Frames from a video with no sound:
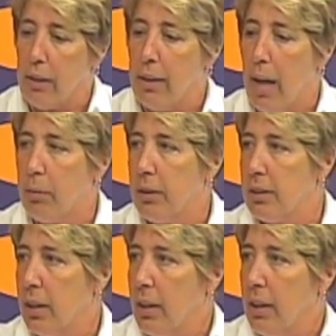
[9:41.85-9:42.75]
Eileen
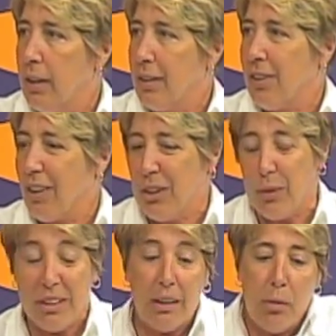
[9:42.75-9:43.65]
Hopkins talking to
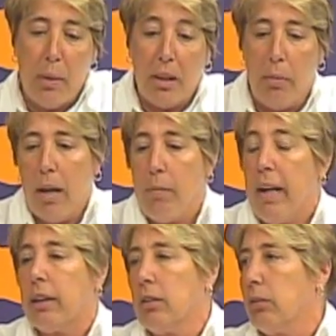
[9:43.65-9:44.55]
us a little bit about the
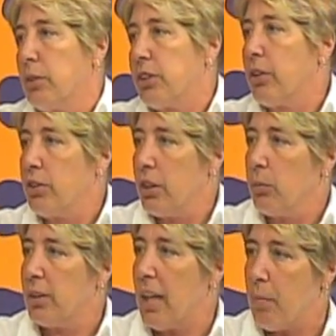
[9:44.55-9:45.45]
biomedical research and
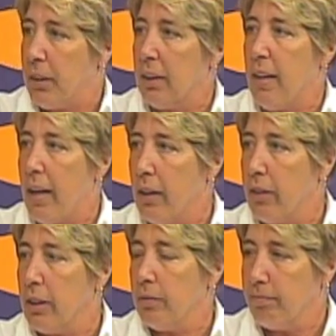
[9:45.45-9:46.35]
what's happening in that
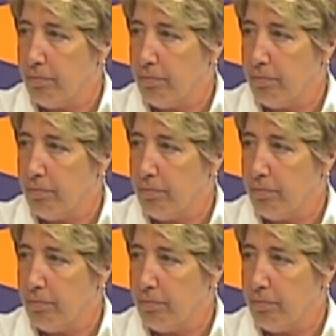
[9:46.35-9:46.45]
area.